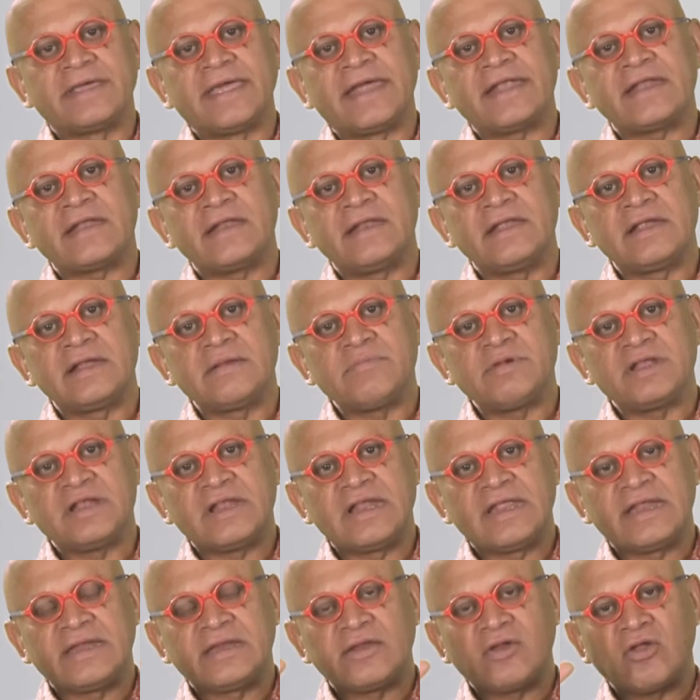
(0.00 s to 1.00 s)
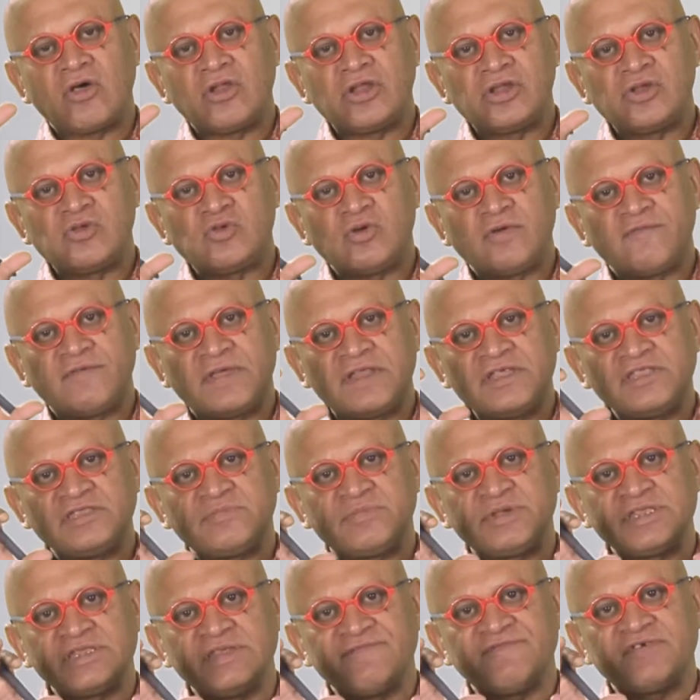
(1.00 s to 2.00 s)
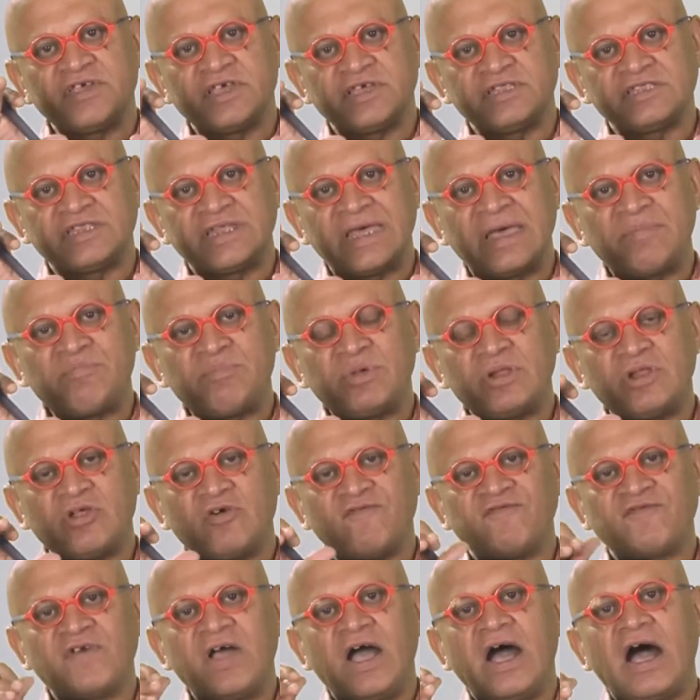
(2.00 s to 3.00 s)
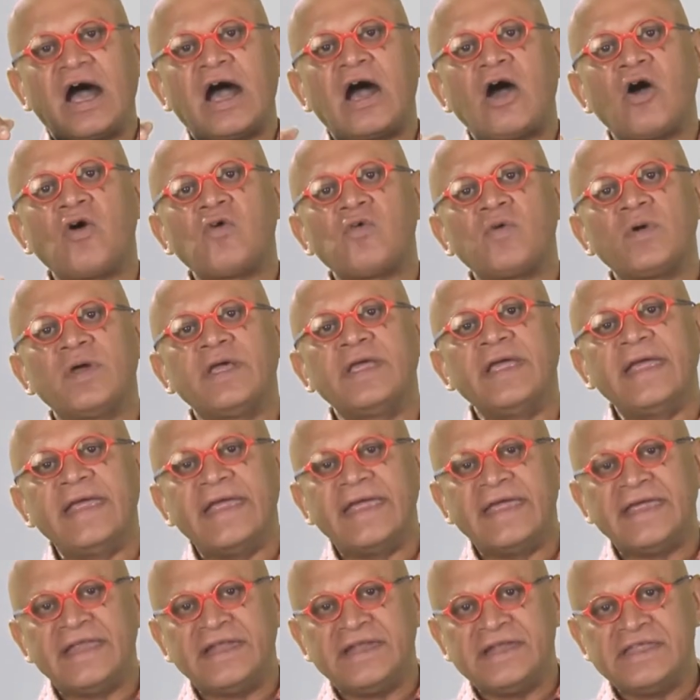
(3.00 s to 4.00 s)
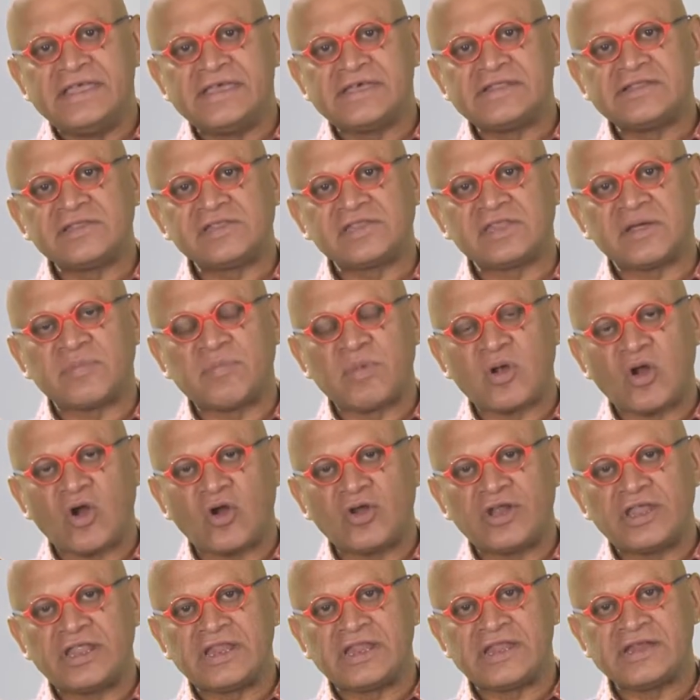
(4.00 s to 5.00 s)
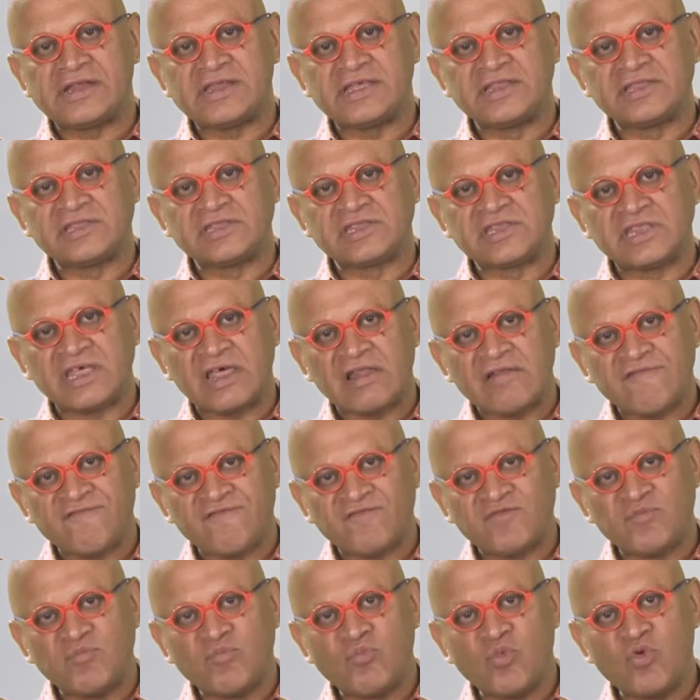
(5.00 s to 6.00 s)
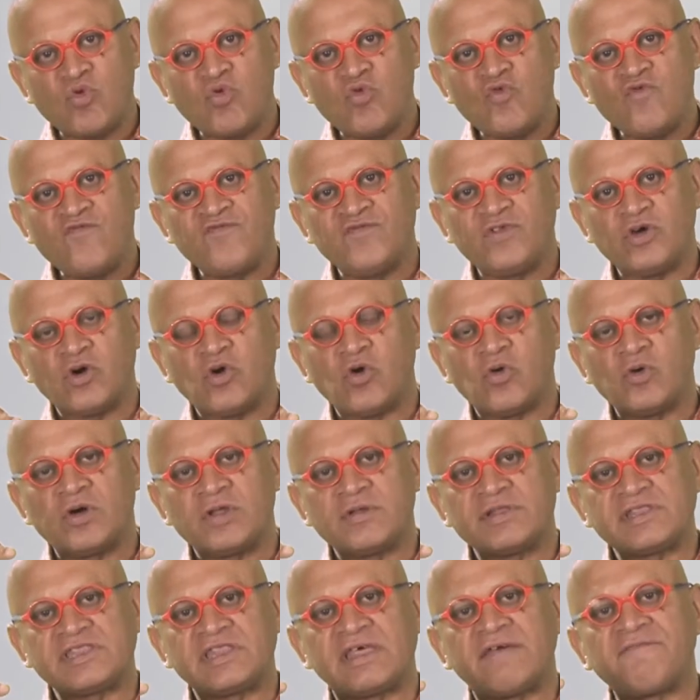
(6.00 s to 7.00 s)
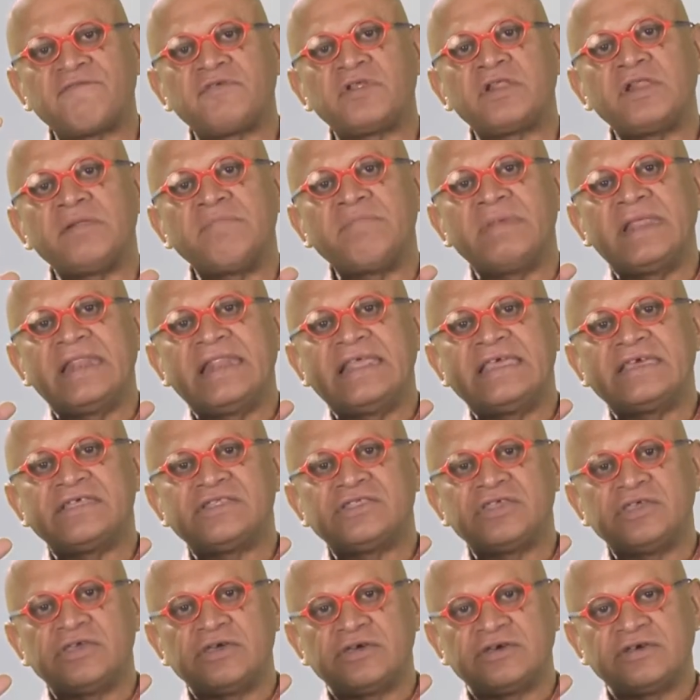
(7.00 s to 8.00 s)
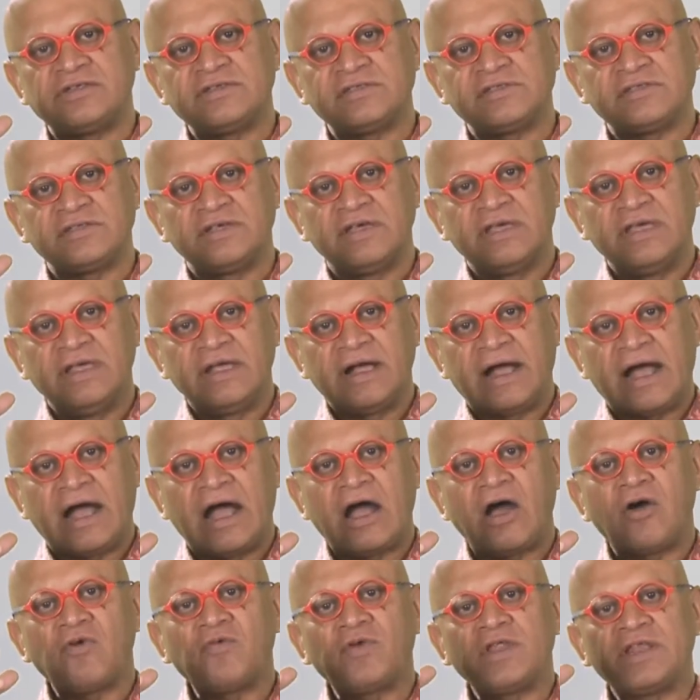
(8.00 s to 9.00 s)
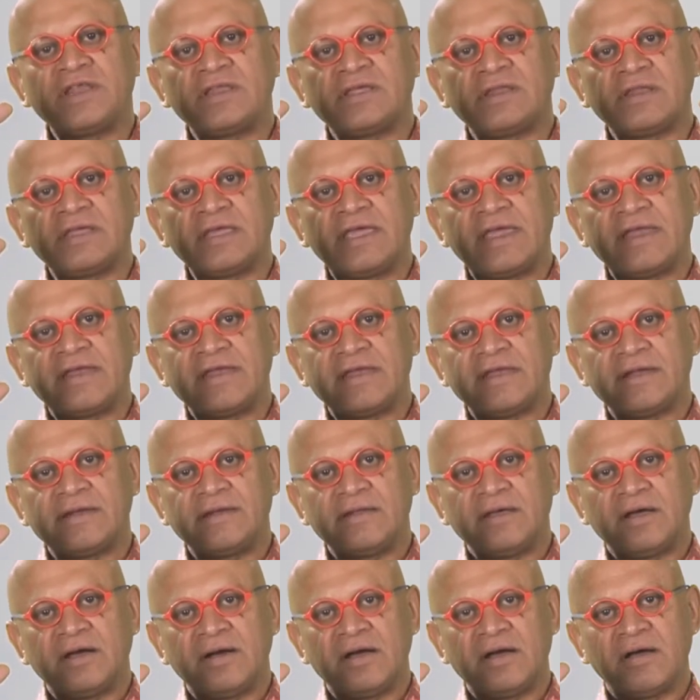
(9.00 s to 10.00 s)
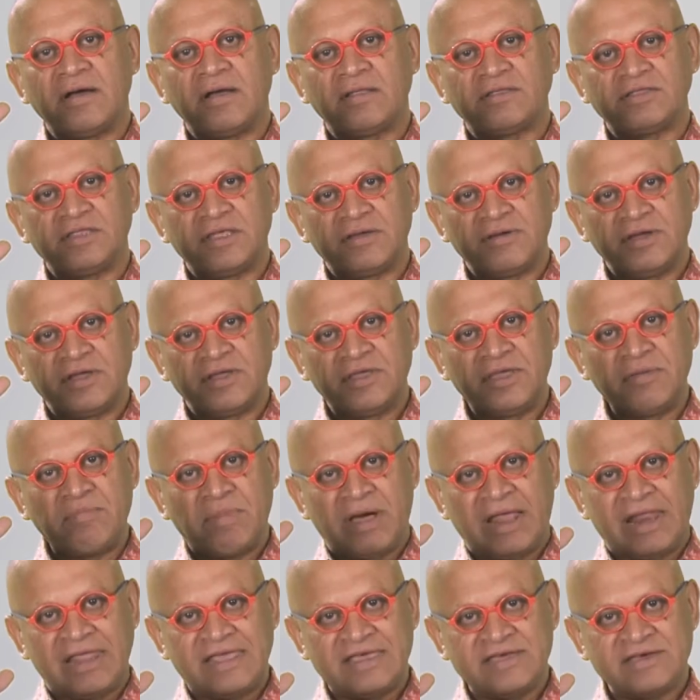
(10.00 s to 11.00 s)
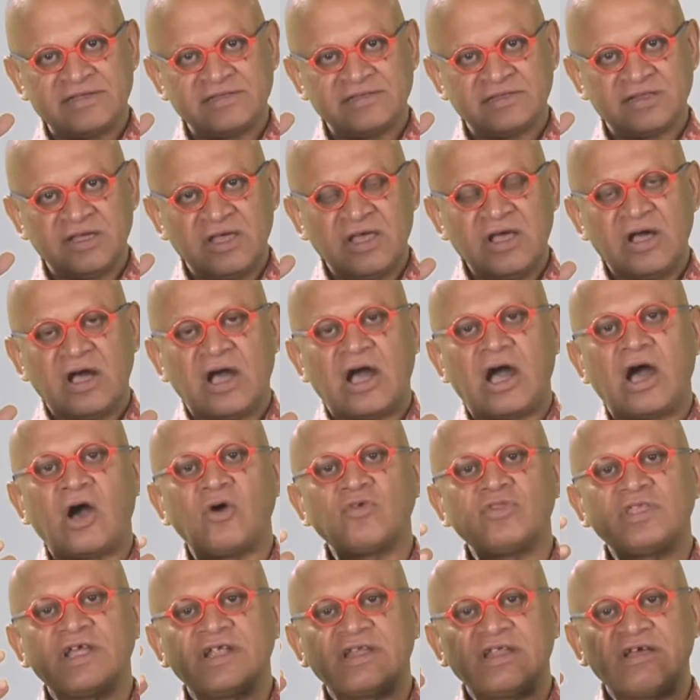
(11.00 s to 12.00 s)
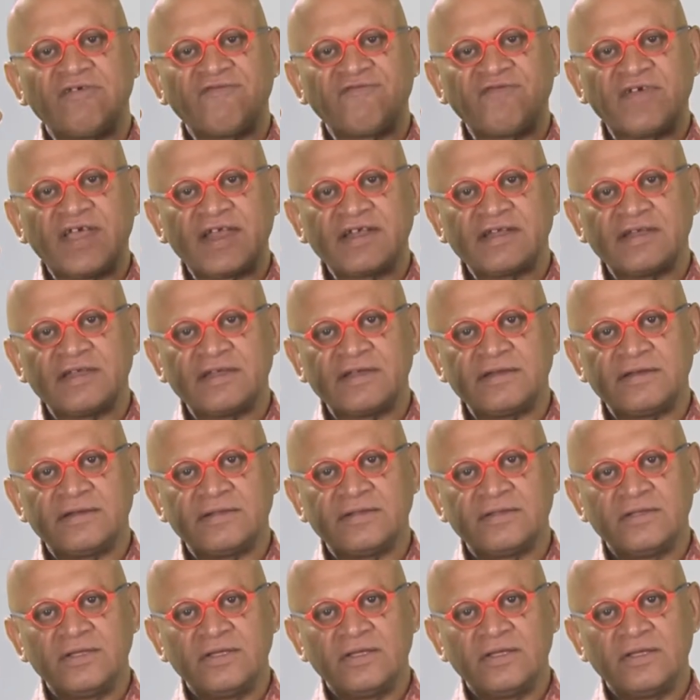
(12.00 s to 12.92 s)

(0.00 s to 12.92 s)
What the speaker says: get a little bit later on into a very specific example of how Indian subcontinent itself moved over several million years, how it created the Himalayas, how that affected